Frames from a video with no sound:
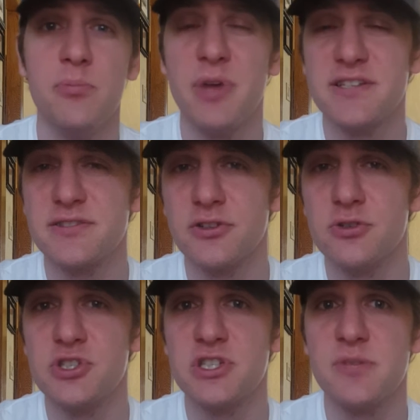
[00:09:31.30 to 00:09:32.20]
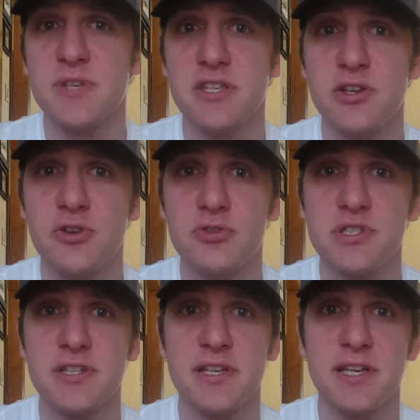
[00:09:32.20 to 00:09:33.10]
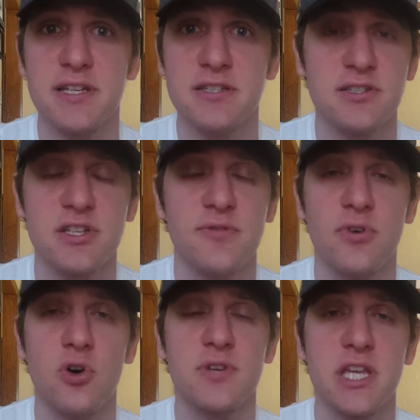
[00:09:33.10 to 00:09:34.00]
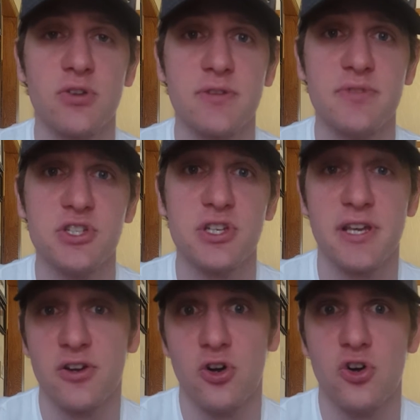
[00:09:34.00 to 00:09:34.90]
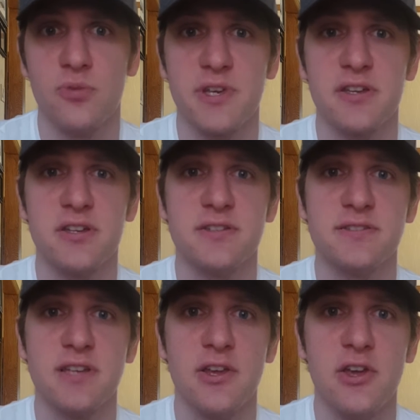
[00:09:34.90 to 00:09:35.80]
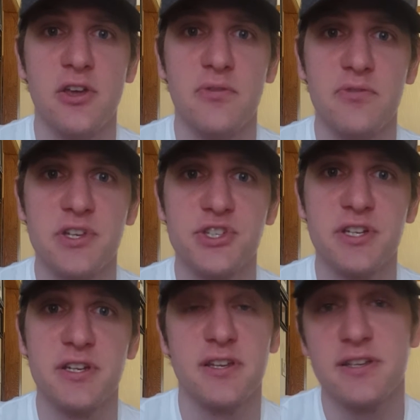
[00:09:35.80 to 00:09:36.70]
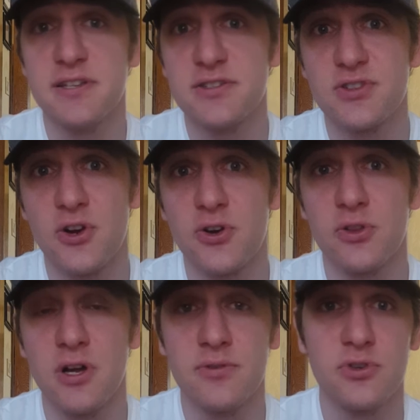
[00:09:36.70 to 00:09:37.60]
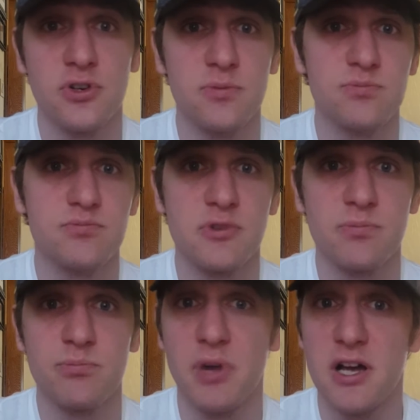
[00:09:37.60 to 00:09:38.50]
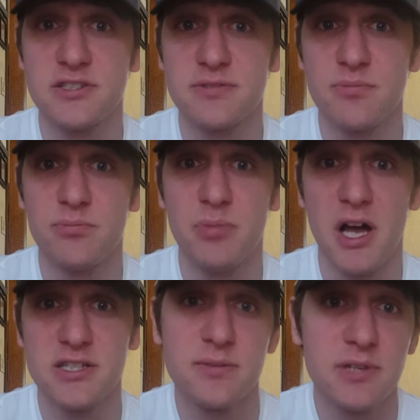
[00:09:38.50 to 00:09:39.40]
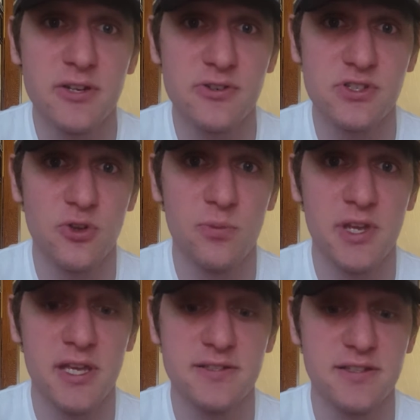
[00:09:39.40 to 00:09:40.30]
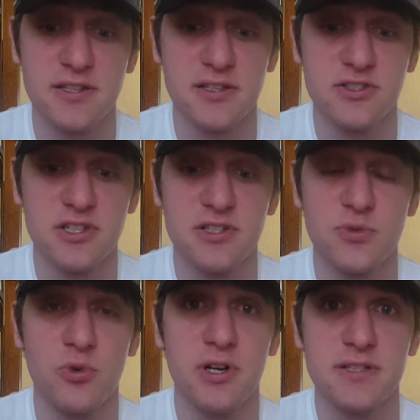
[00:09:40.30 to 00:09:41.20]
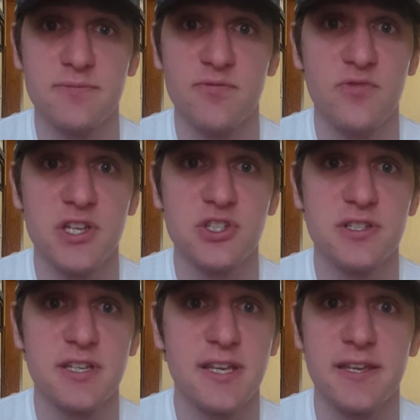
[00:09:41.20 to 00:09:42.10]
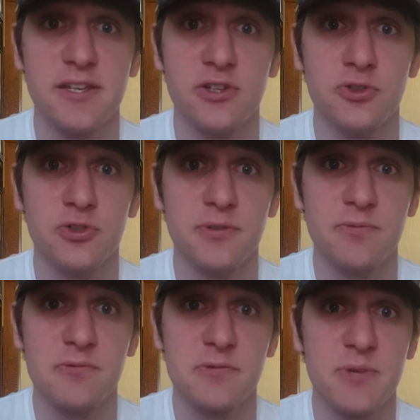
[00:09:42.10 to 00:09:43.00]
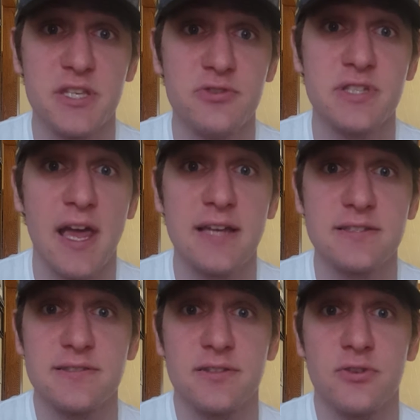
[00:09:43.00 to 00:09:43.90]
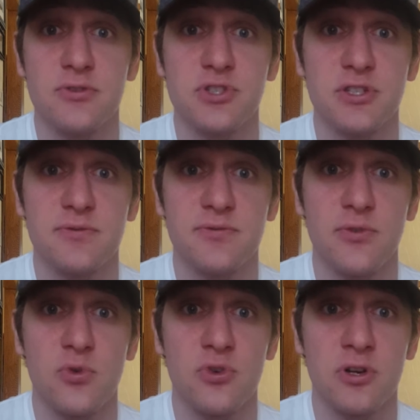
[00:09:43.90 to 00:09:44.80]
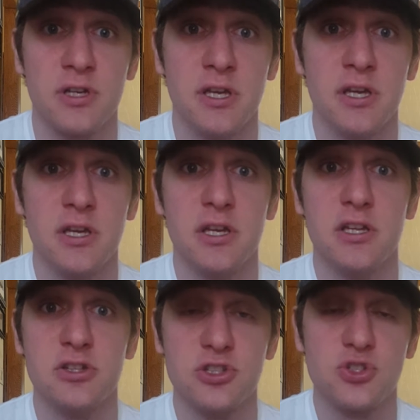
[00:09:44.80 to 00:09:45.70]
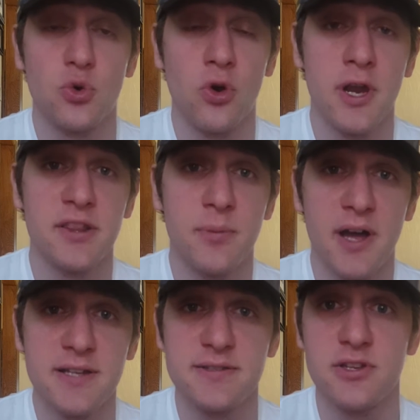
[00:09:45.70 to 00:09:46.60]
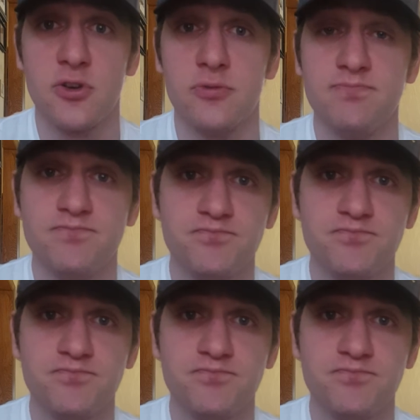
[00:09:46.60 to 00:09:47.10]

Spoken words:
best solution to be used that doesn't involve killing Vision at all, because Vision is her lover, possibly her soulmate, and she doesn't want Vision to get killed, be used as a solution for destroying the Mind Stone.